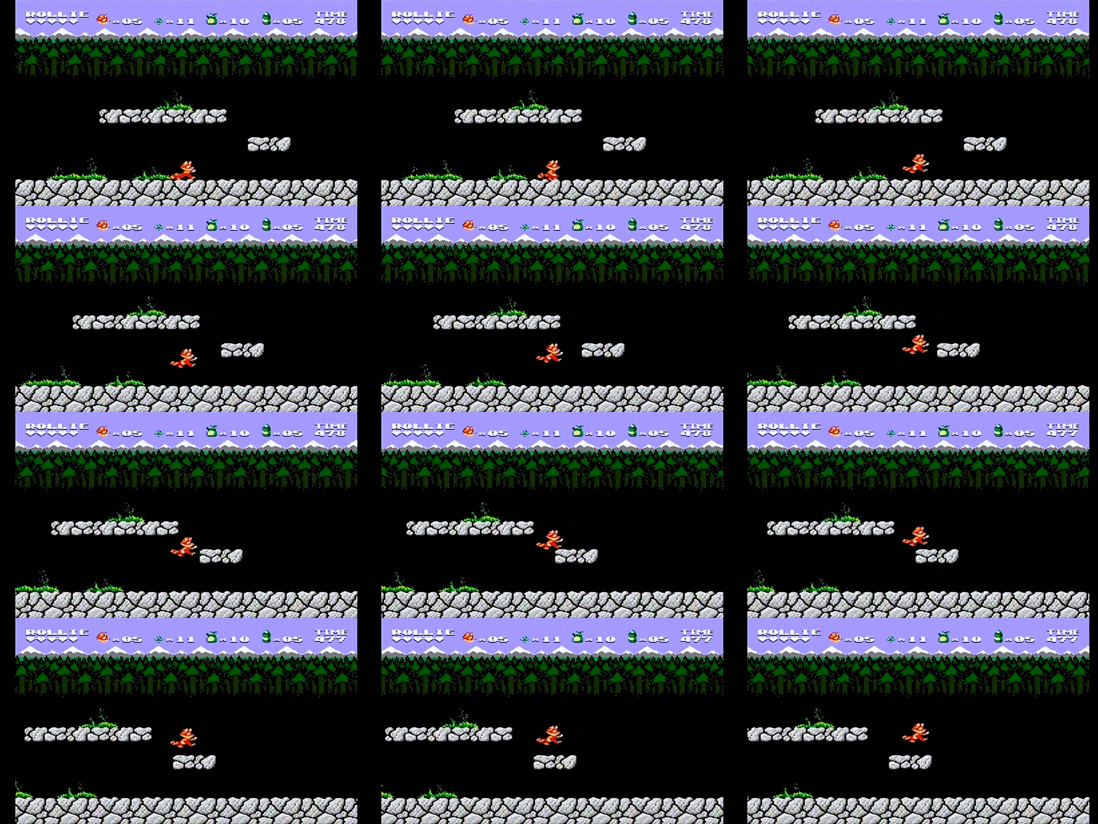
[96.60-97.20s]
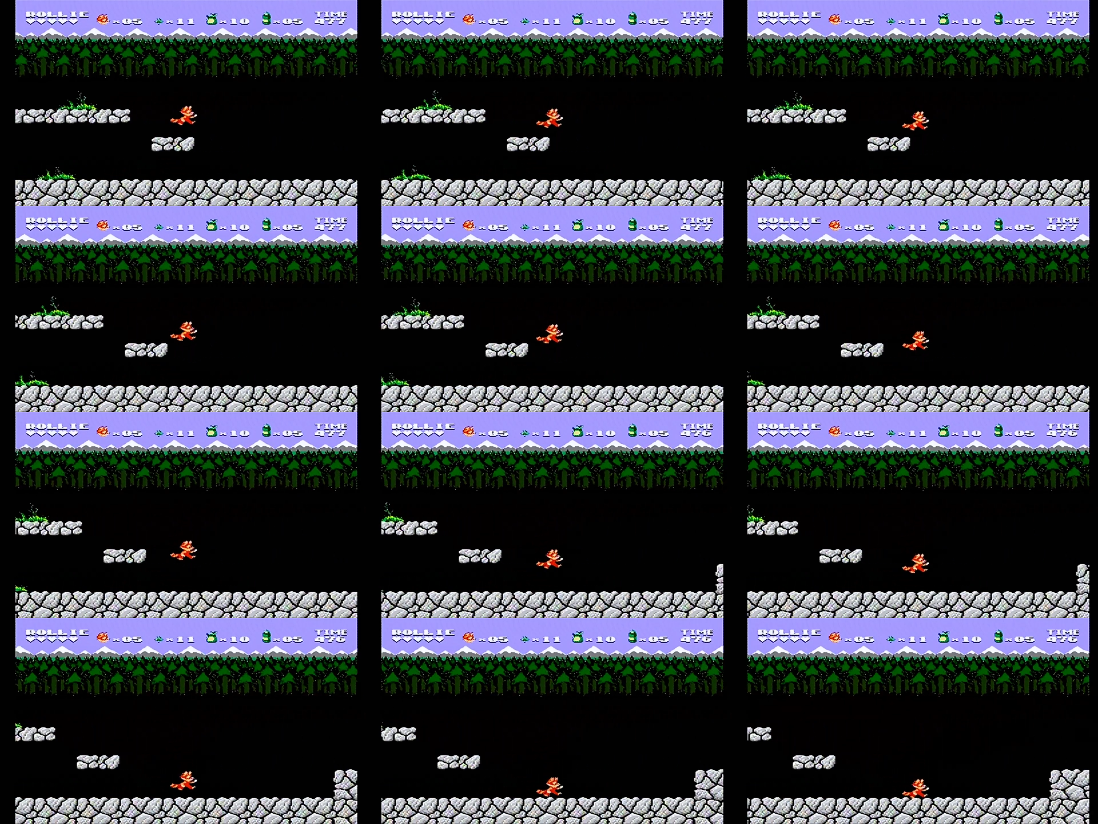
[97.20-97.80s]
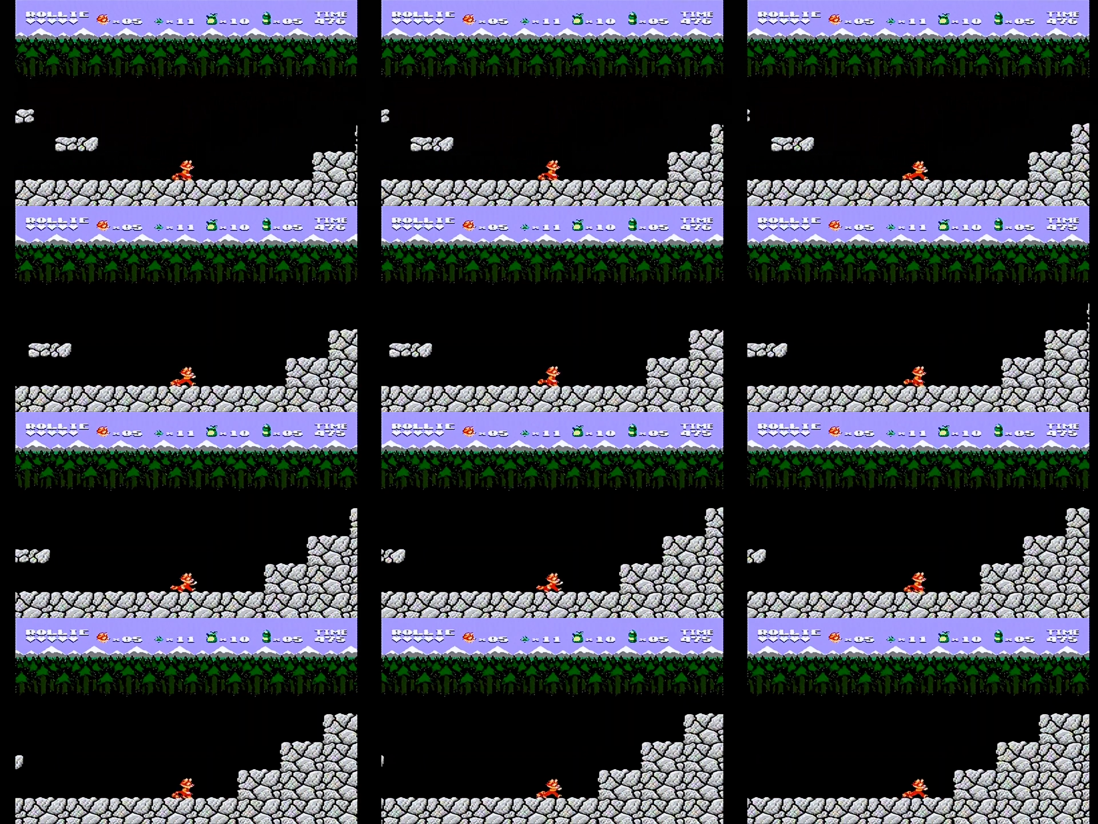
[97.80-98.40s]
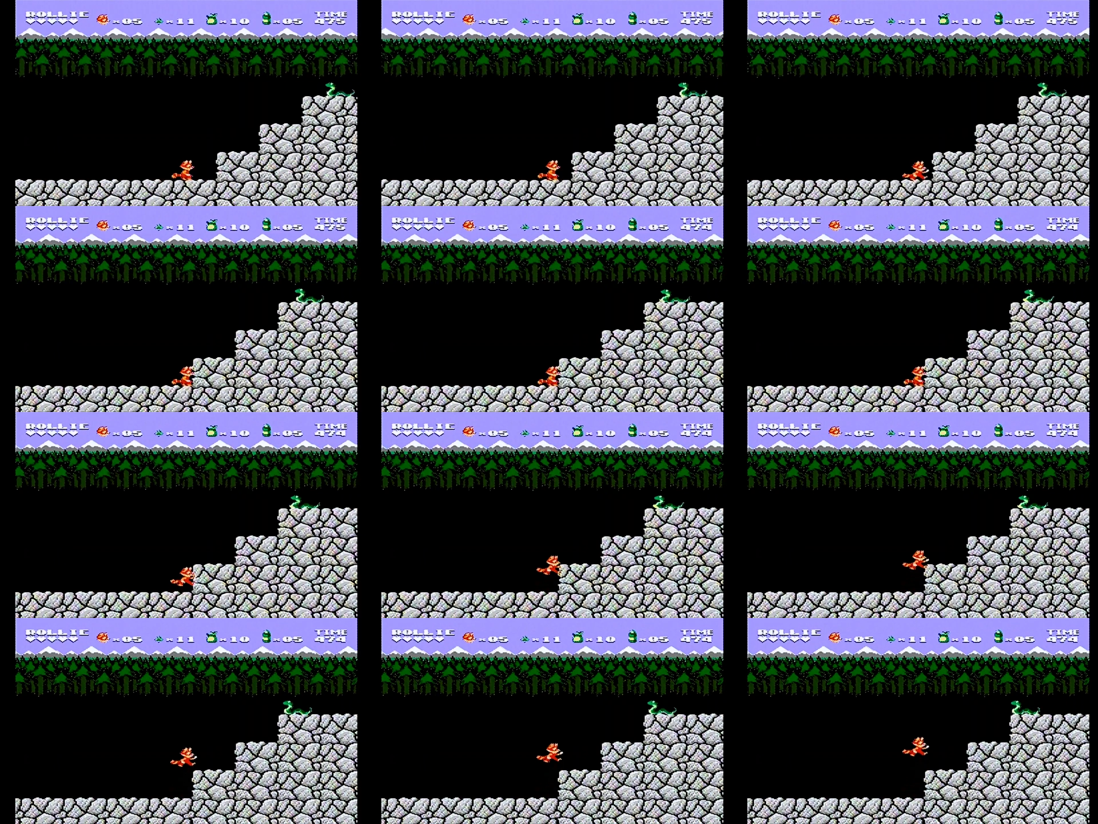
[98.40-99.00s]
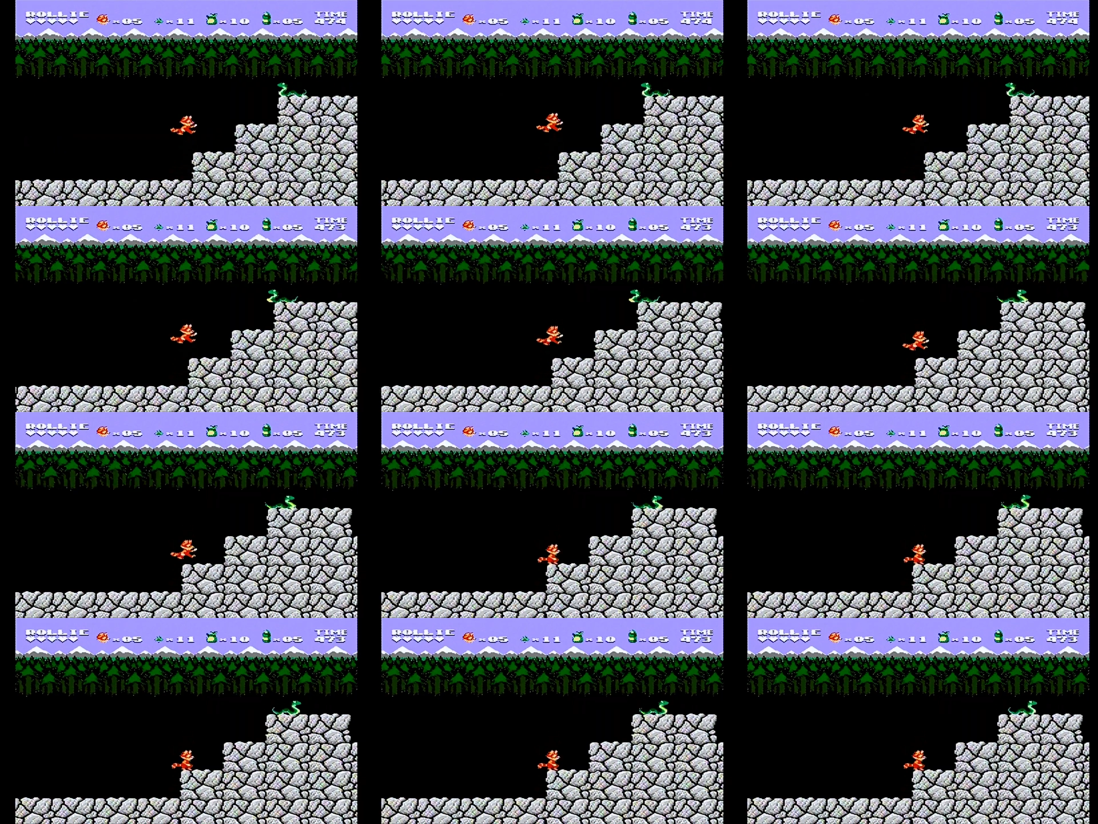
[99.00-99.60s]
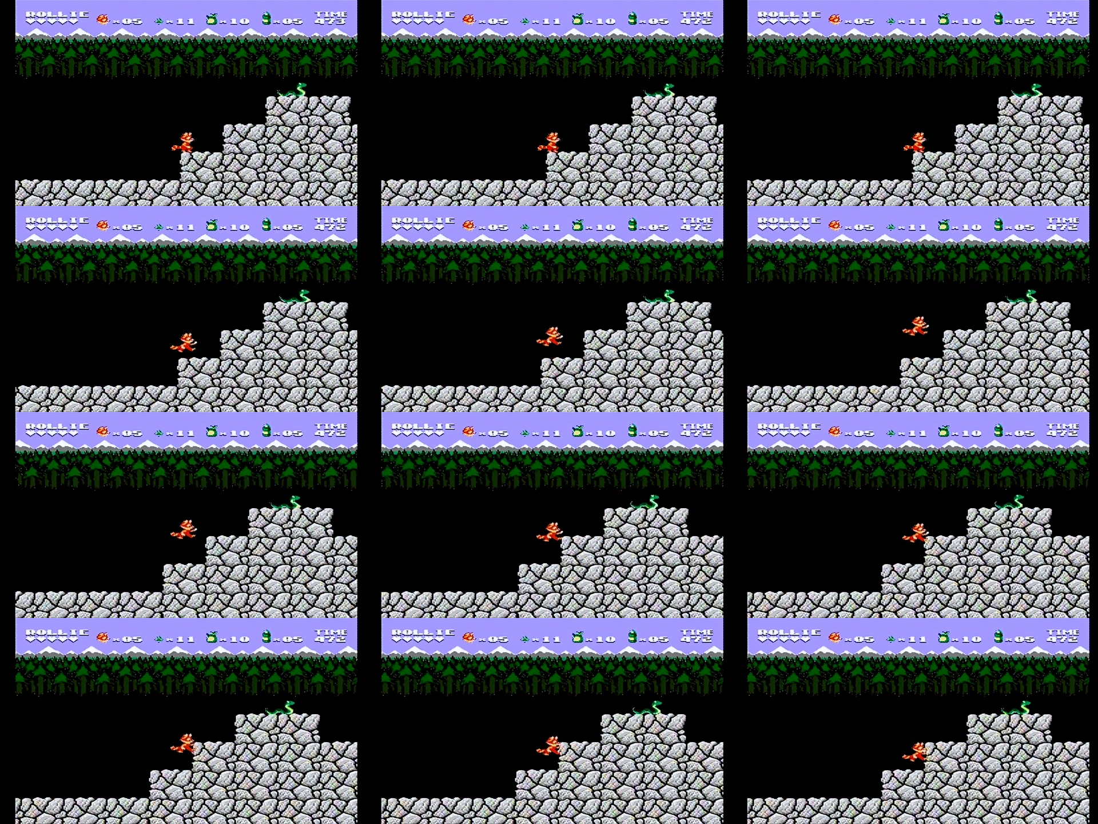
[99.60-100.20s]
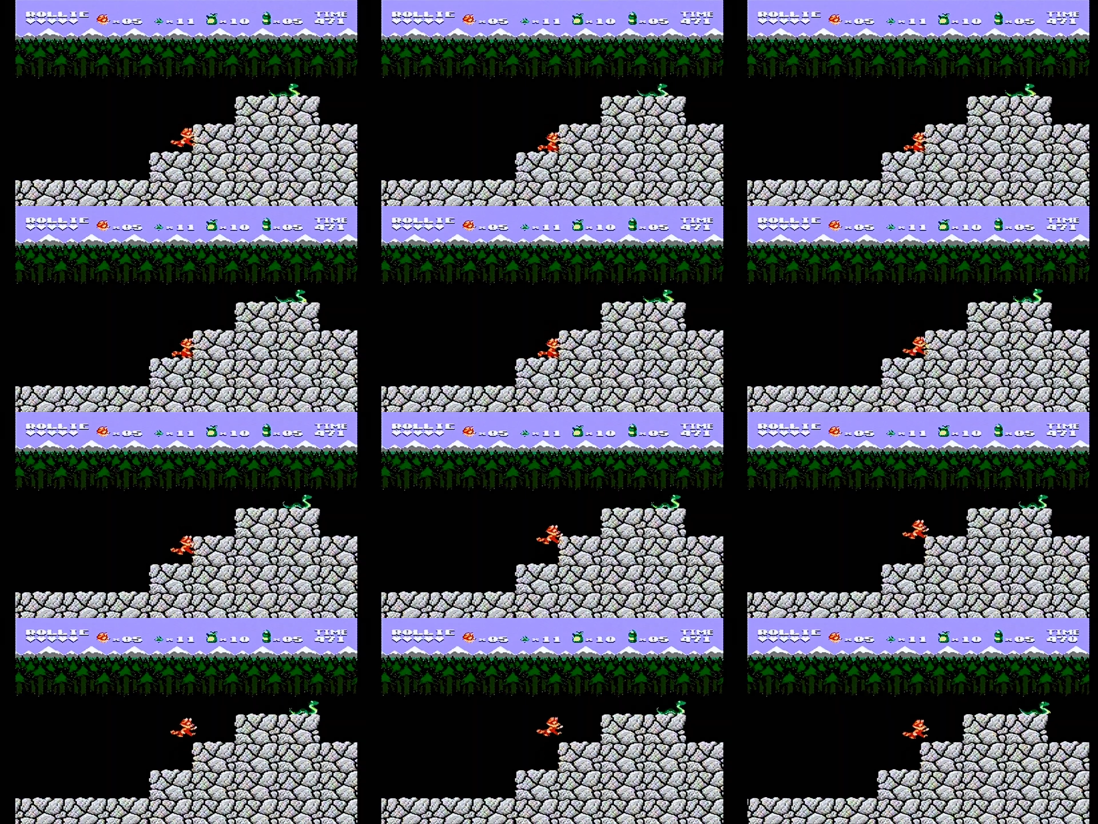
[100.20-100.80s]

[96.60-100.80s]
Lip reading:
No face is visible, so there are no lips to read.